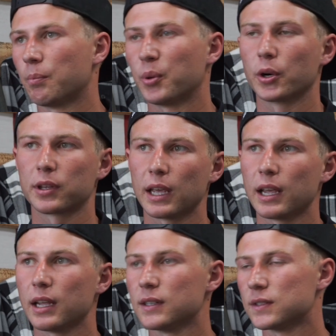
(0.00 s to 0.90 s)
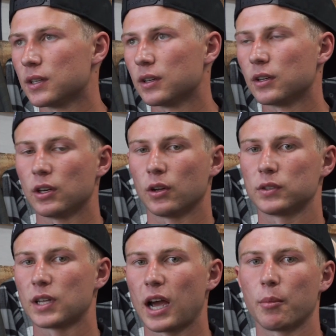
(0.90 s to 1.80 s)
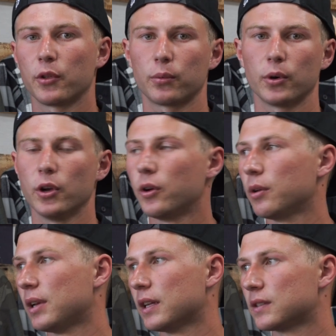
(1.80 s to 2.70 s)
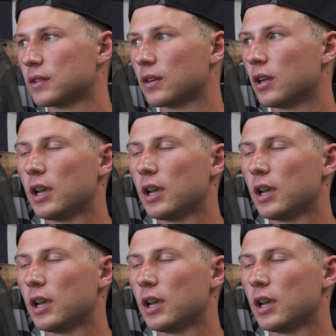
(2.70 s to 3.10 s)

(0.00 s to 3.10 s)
birthdays and time on the road. I mean, it's